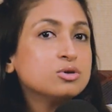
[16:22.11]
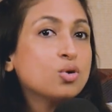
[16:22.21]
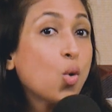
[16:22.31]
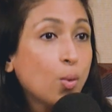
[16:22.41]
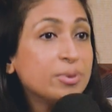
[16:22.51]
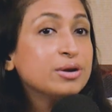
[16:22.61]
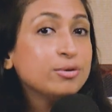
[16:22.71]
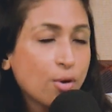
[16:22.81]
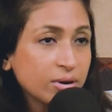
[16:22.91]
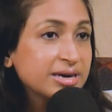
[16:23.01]
open
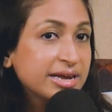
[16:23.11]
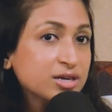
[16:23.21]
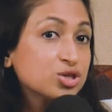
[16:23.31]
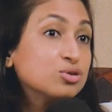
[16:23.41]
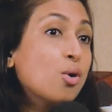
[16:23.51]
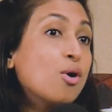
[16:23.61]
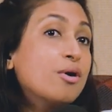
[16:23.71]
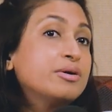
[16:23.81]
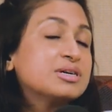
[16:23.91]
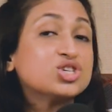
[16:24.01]
your connection
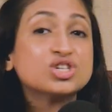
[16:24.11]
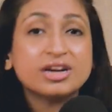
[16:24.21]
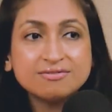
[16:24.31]
or share